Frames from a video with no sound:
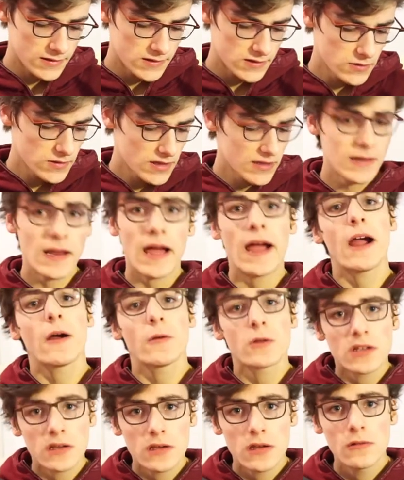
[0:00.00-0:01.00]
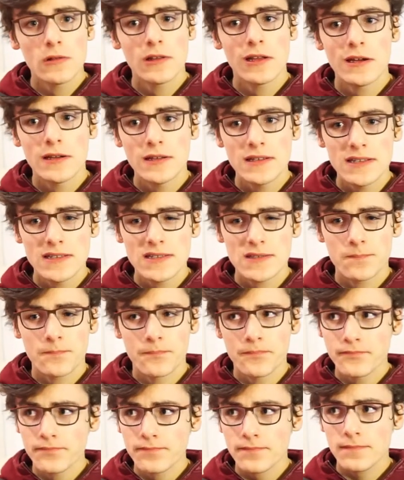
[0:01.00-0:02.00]
So then how do you learn it?
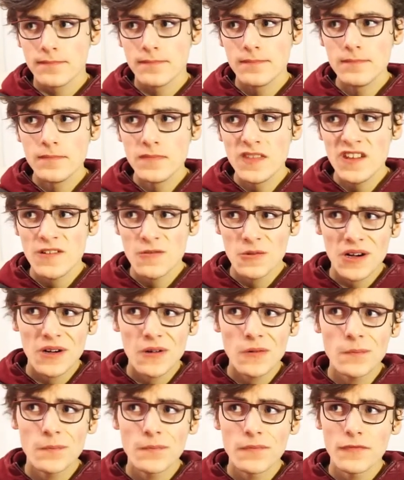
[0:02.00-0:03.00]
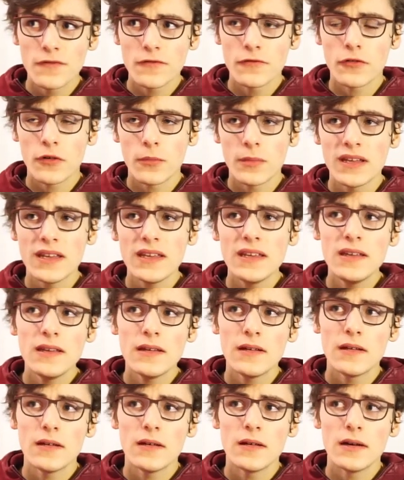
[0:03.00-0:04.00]
Well, for me,